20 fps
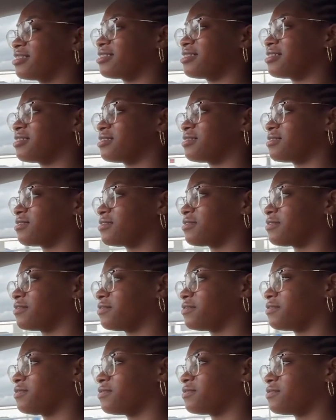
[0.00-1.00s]
putting a
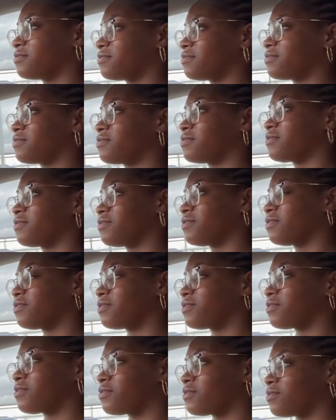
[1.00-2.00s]

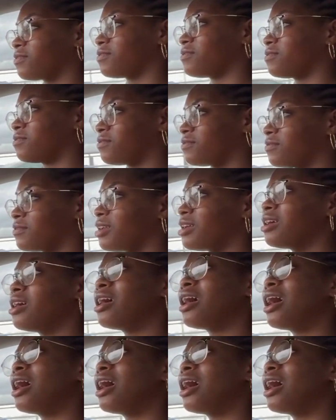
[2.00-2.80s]
cable car.